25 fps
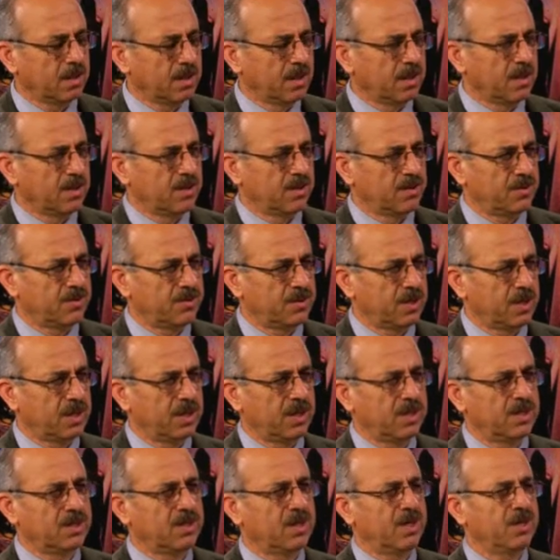You say
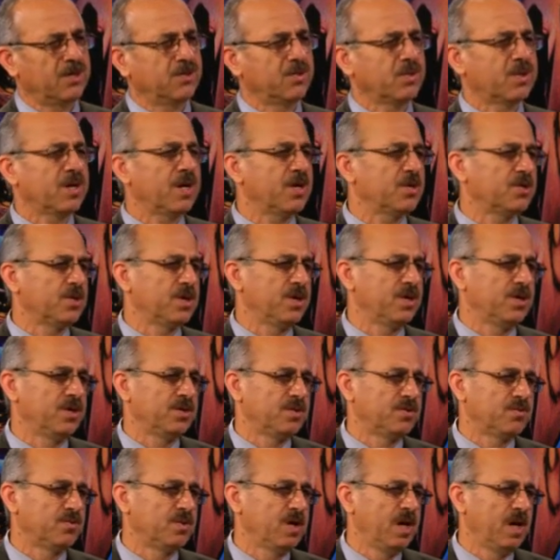education
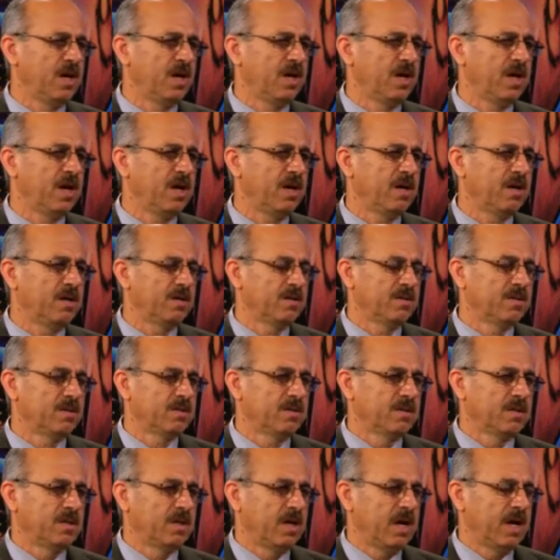is really
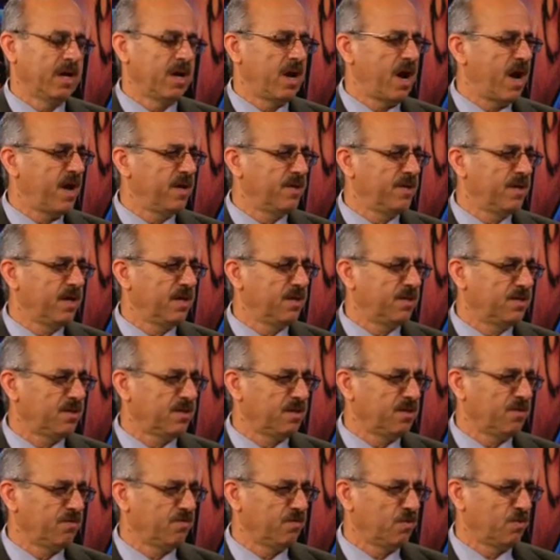an
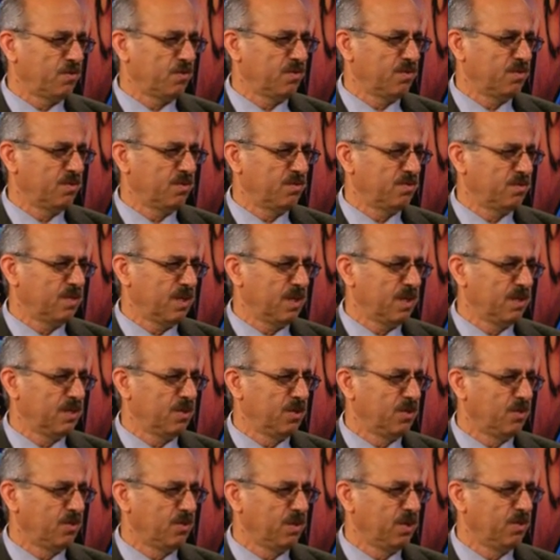identity for
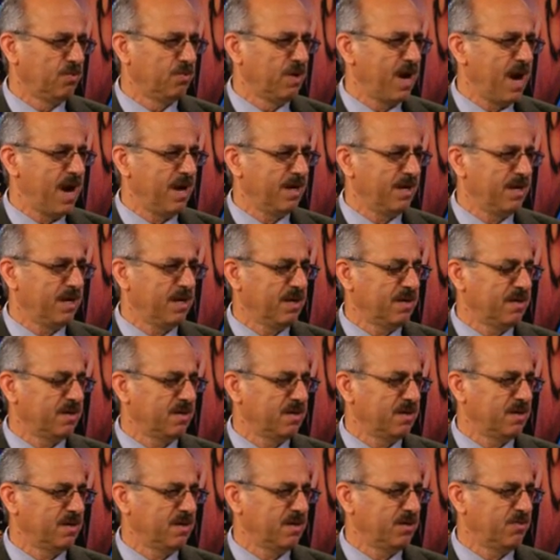Iranian
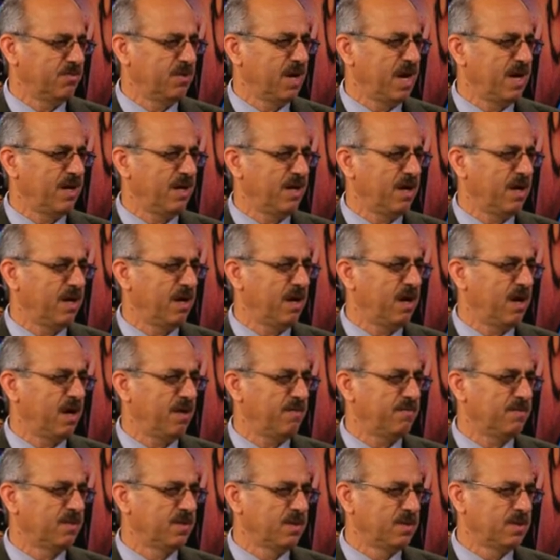
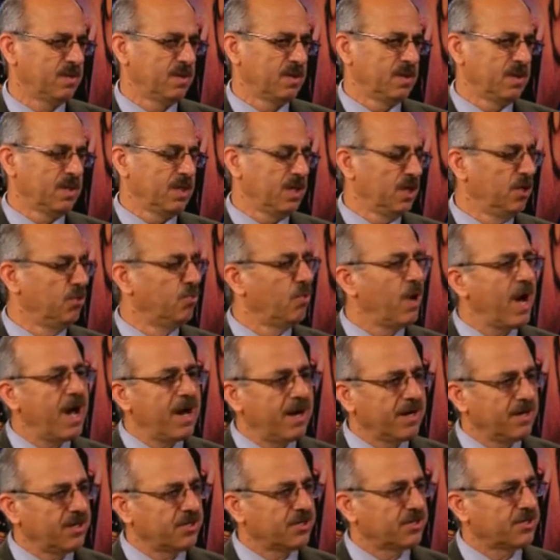life.
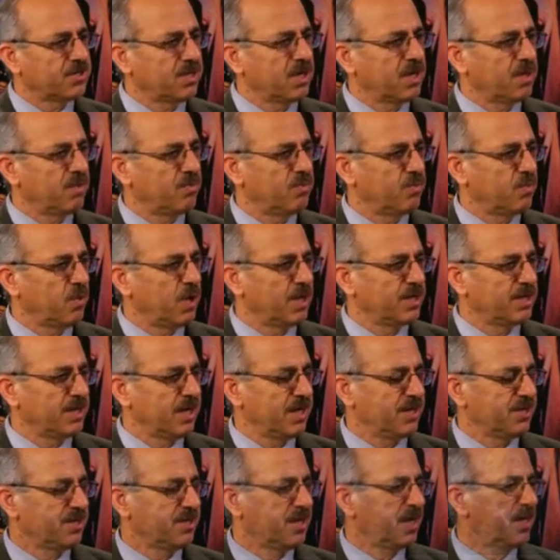Iran itself was
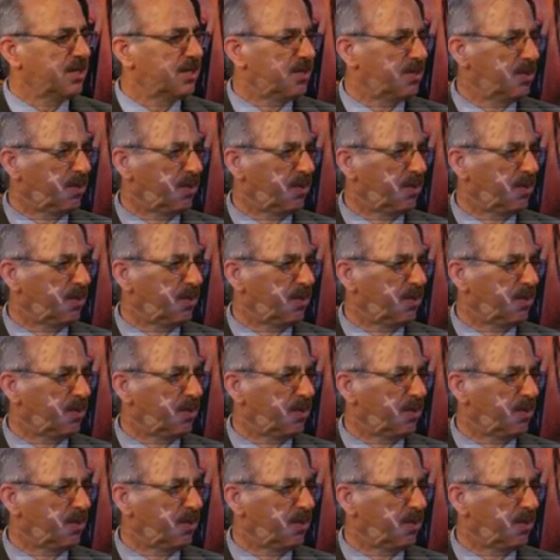a center of